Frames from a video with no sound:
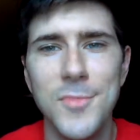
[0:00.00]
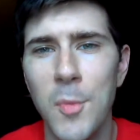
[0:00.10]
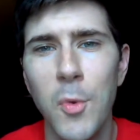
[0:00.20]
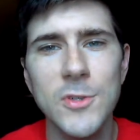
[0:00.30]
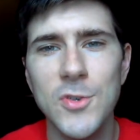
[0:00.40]

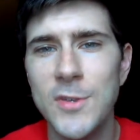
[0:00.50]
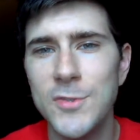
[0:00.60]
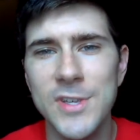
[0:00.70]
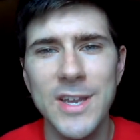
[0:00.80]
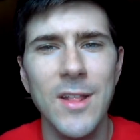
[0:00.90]
moisturize your
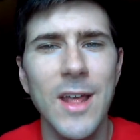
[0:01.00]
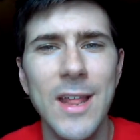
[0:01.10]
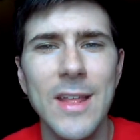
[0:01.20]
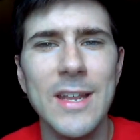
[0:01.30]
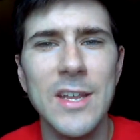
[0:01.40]
skin, a lot
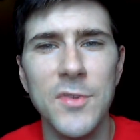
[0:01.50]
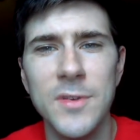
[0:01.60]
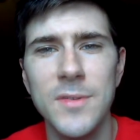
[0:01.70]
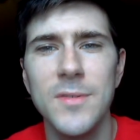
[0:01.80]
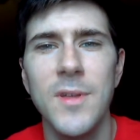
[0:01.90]
of
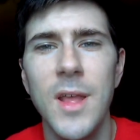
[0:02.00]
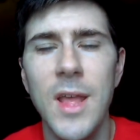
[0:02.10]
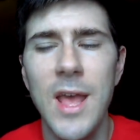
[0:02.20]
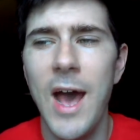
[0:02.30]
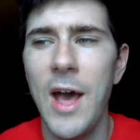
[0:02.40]
different
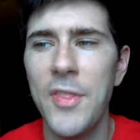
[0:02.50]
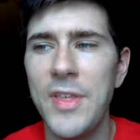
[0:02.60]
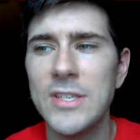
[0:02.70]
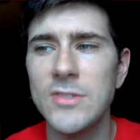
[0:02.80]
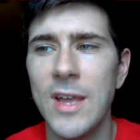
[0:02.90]

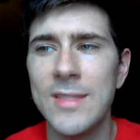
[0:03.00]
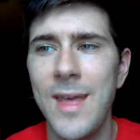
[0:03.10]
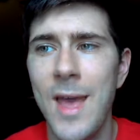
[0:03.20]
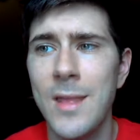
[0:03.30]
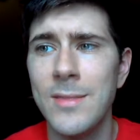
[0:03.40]
things like
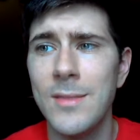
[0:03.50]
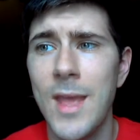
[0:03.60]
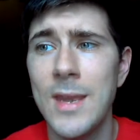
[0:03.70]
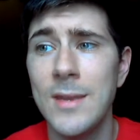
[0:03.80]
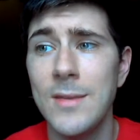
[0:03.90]
that,
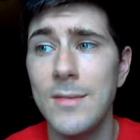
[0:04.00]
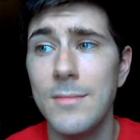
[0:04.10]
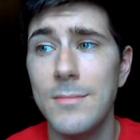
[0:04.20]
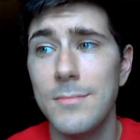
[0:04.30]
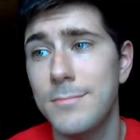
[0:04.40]
and
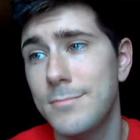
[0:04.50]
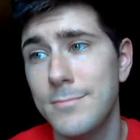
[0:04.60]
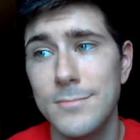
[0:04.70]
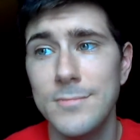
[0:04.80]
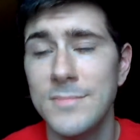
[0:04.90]

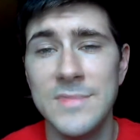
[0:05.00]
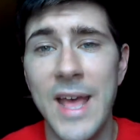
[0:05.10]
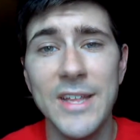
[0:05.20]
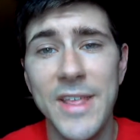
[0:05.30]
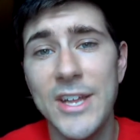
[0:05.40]

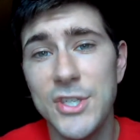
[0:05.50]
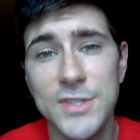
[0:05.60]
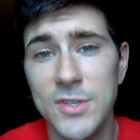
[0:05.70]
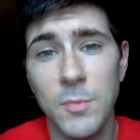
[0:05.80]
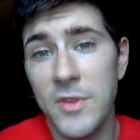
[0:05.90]
that should
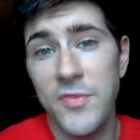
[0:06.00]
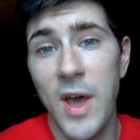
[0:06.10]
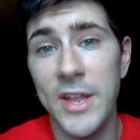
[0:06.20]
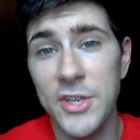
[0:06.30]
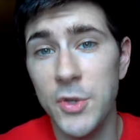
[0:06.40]
still be
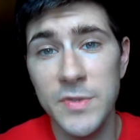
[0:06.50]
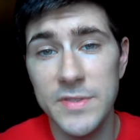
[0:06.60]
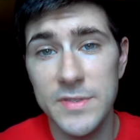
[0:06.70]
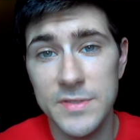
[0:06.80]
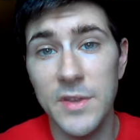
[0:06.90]
fine to do
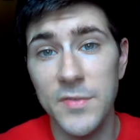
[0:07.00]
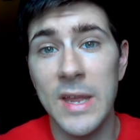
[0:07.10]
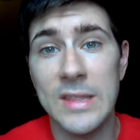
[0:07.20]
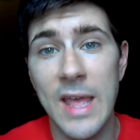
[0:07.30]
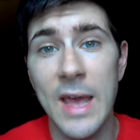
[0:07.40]
stuff
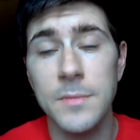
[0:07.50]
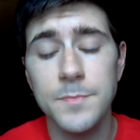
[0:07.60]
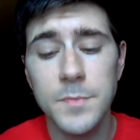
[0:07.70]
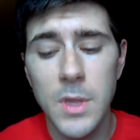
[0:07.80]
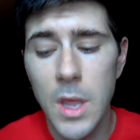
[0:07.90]
like that.
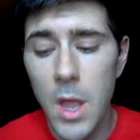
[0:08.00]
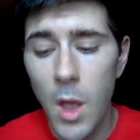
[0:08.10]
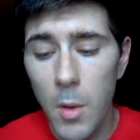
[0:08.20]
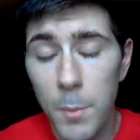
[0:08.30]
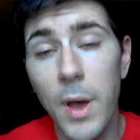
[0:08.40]

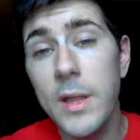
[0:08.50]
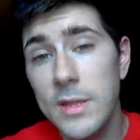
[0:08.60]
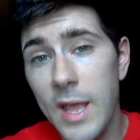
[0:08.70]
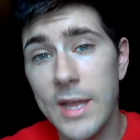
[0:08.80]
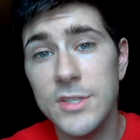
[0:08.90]
But
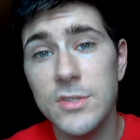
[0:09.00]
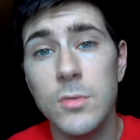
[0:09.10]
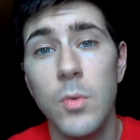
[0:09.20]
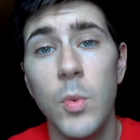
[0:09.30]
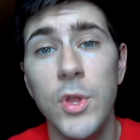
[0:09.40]
yes,
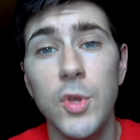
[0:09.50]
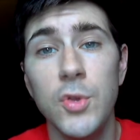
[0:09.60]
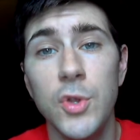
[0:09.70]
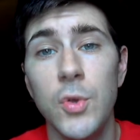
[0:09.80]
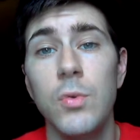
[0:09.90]
when you
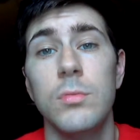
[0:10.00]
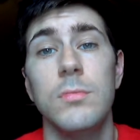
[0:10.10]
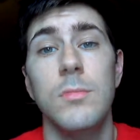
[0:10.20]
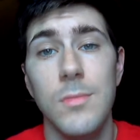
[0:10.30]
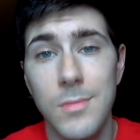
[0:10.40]
do
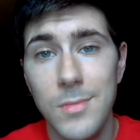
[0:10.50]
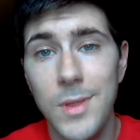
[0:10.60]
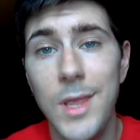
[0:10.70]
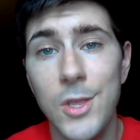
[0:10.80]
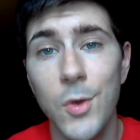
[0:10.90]

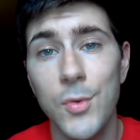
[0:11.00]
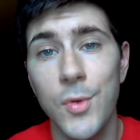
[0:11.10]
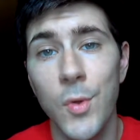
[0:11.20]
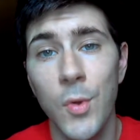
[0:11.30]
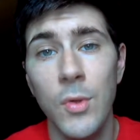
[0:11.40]
eat
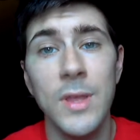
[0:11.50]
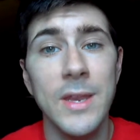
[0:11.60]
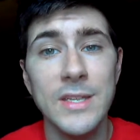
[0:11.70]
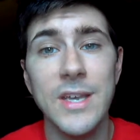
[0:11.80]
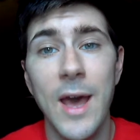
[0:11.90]
coconut oil,
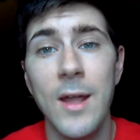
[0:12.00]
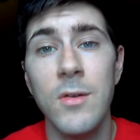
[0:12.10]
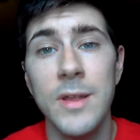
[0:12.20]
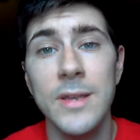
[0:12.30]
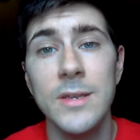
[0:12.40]
it is
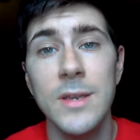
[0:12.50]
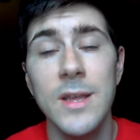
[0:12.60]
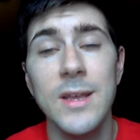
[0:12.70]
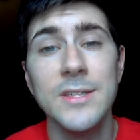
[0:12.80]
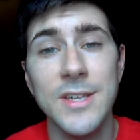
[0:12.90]
higher in
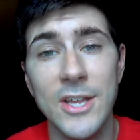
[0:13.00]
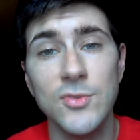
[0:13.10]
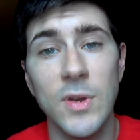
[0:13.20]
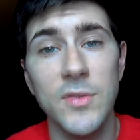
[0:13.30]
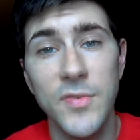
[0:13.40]

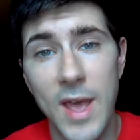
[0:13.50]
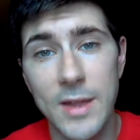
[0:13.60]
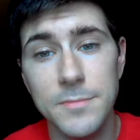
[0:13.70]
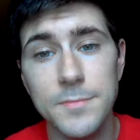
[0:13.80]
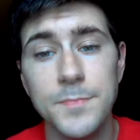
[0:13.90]
saturated fat,